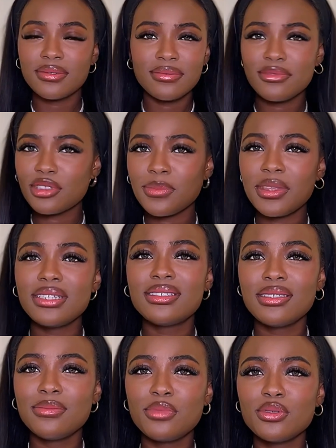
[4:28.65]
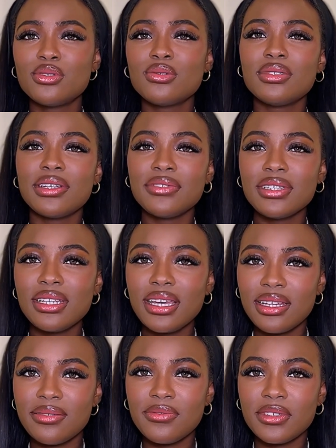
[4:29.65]
Something simple to definitely
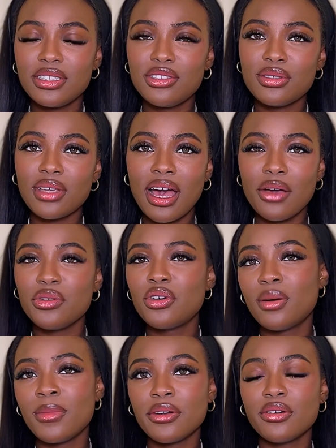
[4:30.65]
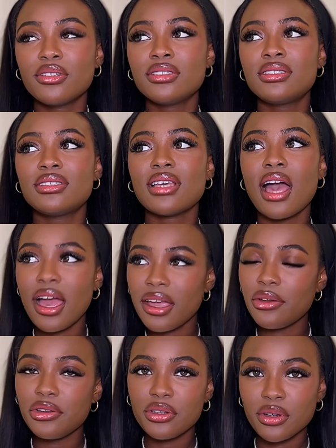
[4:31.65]
elevate how you come across:
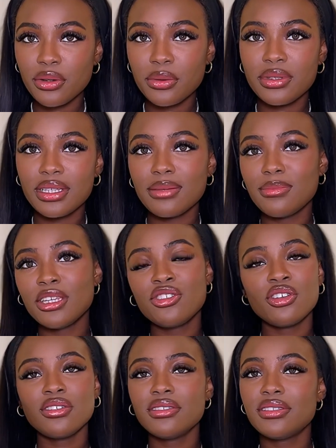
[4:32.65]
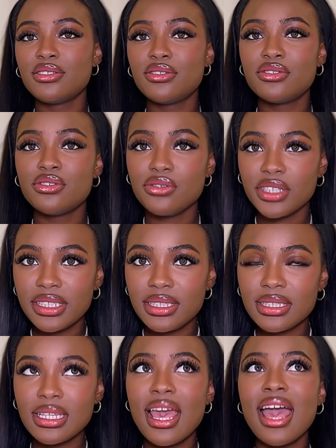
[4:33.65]
iron your clothing, make sure it's
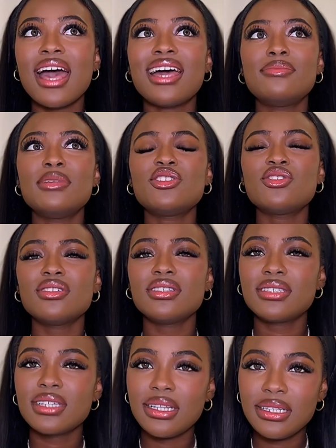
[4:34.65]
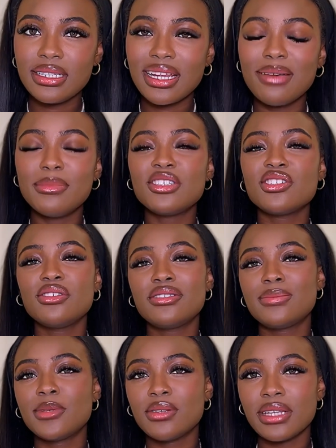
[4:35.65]
straight and make sure it's clean and make sure you
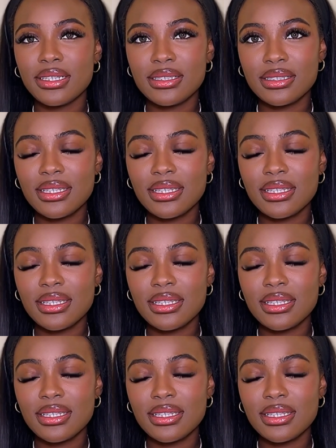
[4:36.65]
smell nice.